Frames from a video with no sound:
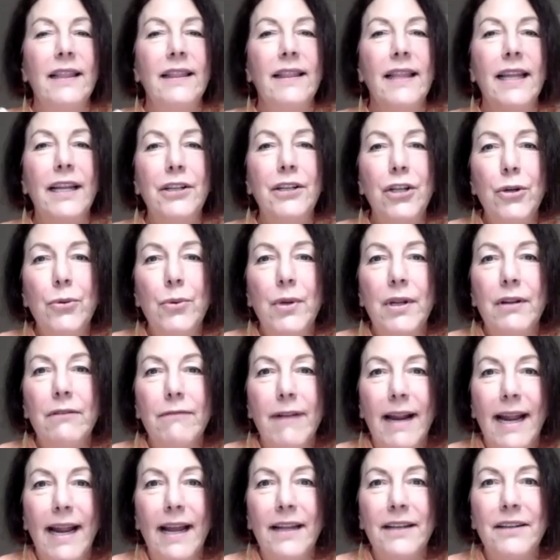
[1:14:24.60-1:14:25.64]
They knew we
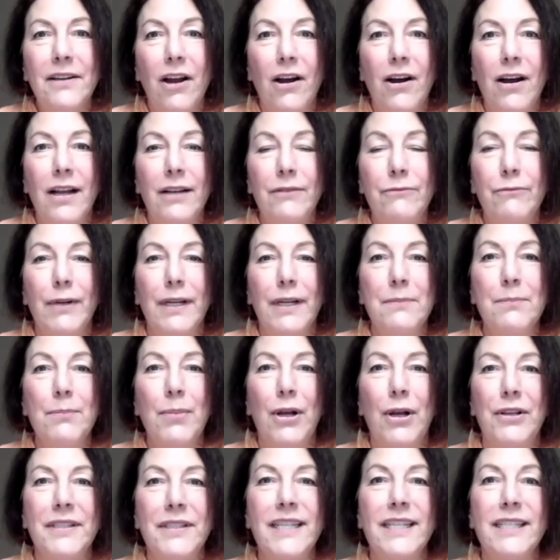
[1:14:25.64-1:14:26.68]
ran on written
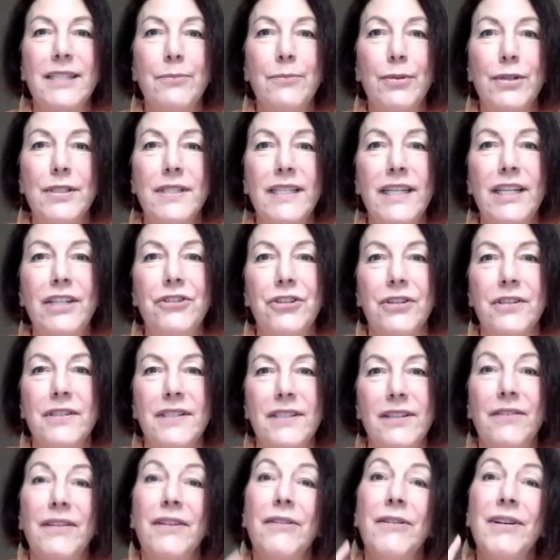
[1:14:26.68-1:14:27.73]
policies and procedures.
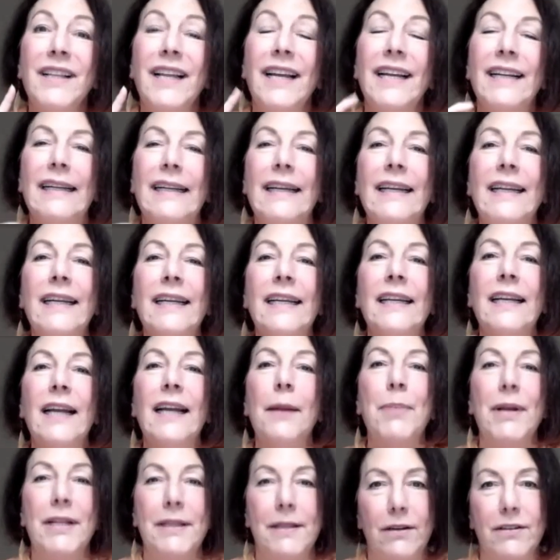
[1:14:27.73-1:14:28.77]
So they were like,
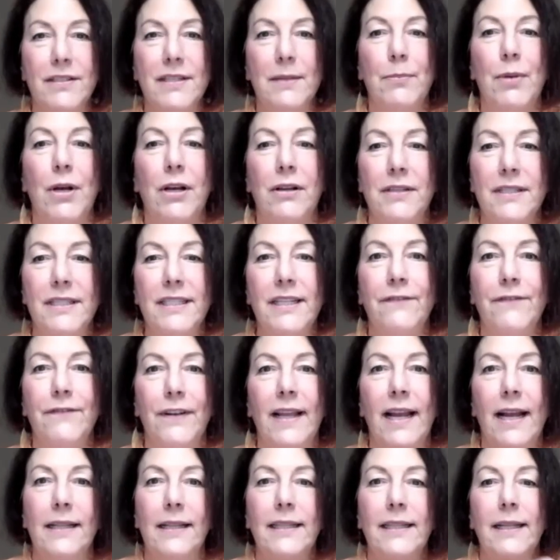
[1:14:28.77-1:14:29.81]
I bet there's a policy
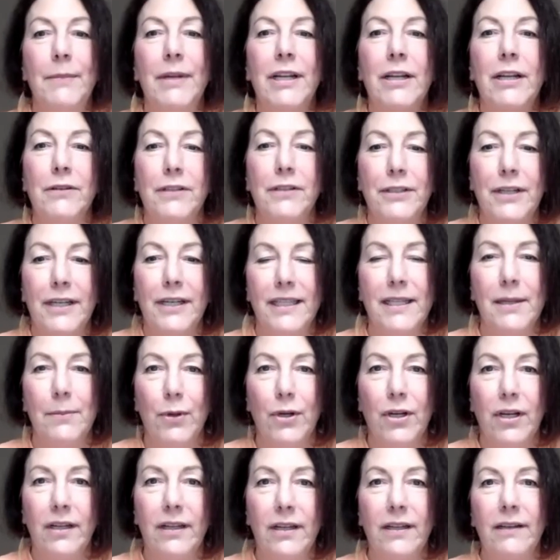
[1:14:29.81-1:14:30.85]
for that. Let me go look in the
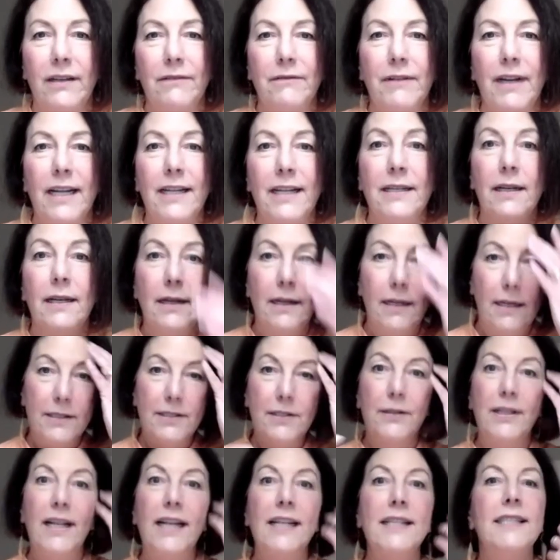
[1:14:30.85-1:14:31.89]
book, right?
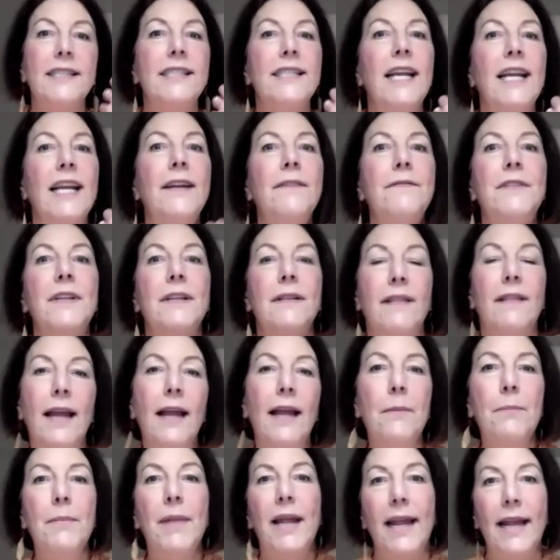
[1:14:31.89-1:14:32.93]
So that saved
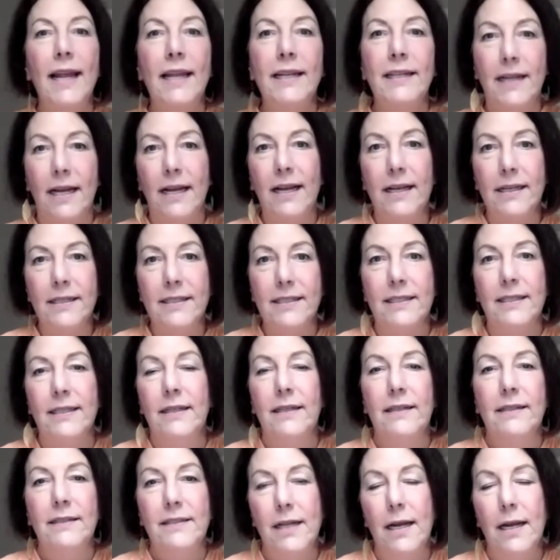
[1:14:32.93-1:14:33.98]
them and us
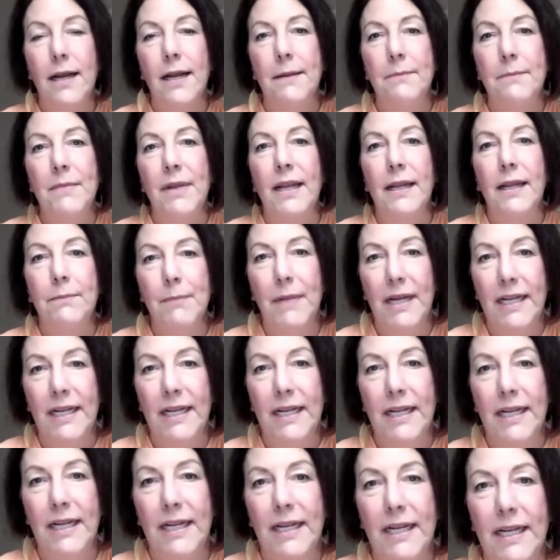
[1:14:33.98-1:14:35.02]
time and
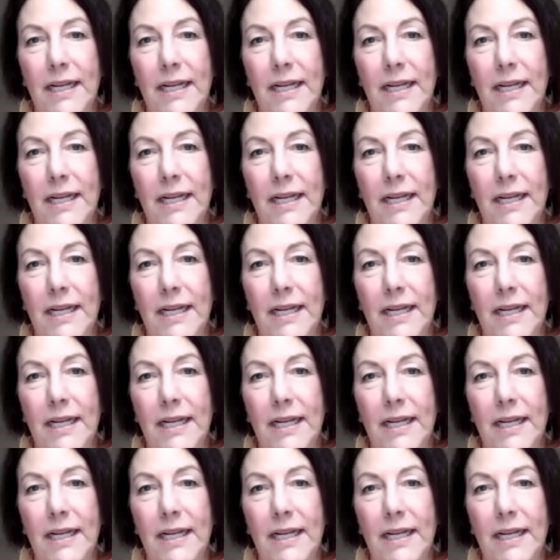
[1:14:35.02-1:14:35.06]
money.